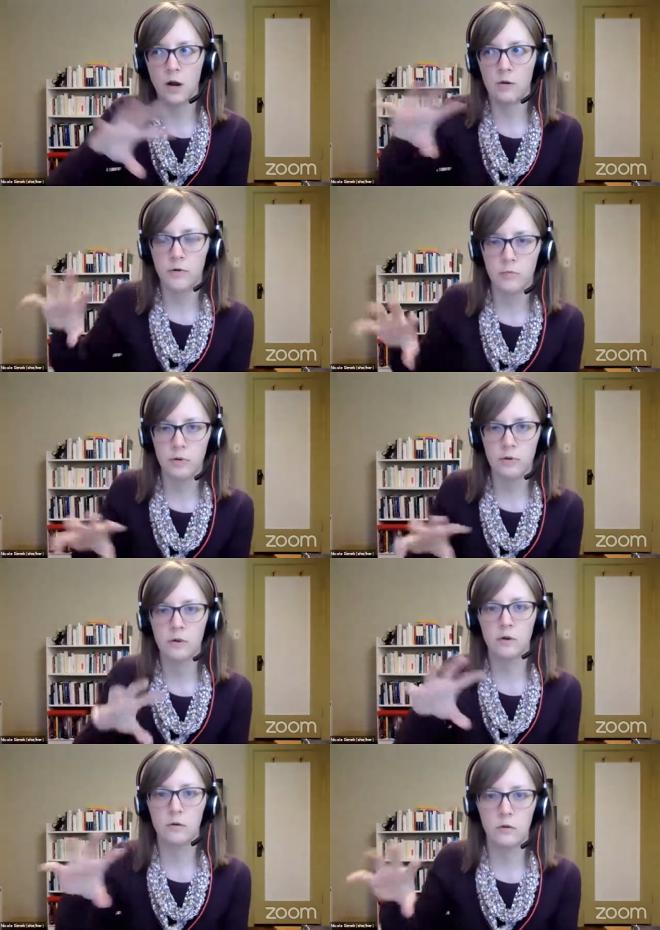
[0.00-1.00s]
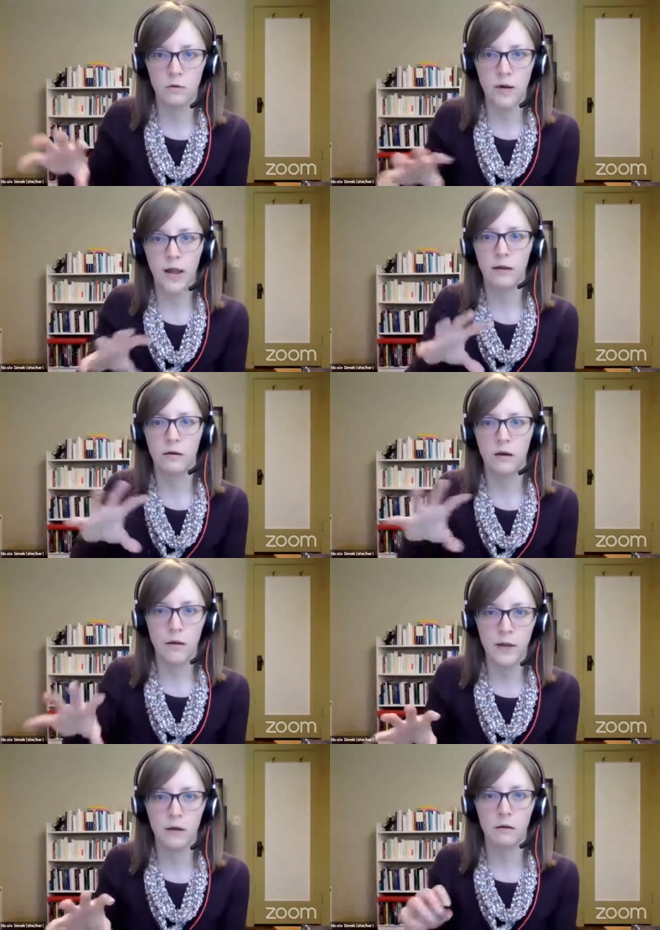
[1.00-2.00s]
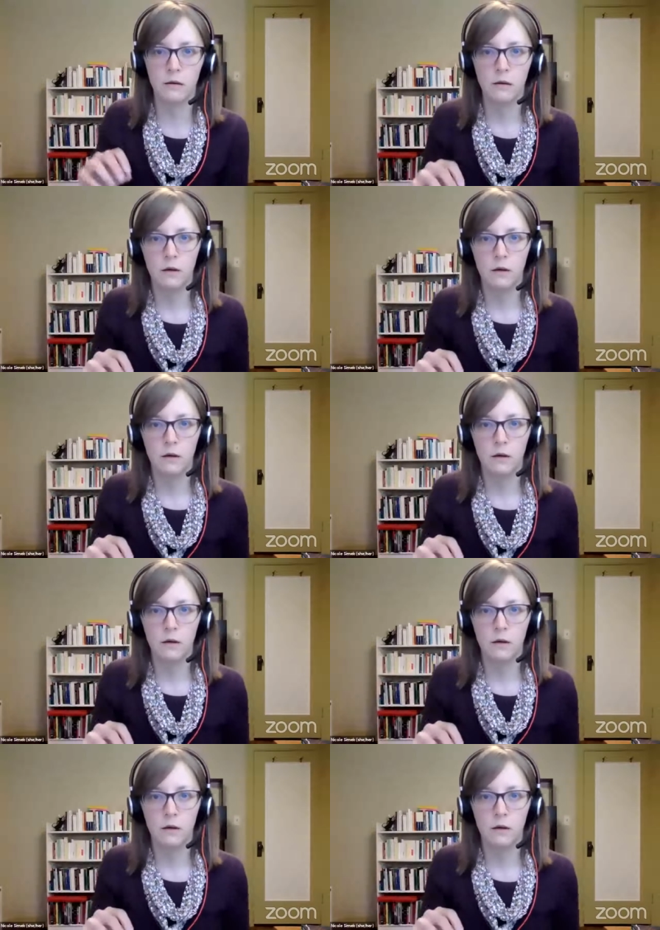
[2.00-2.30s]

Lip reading: kind of a political and economic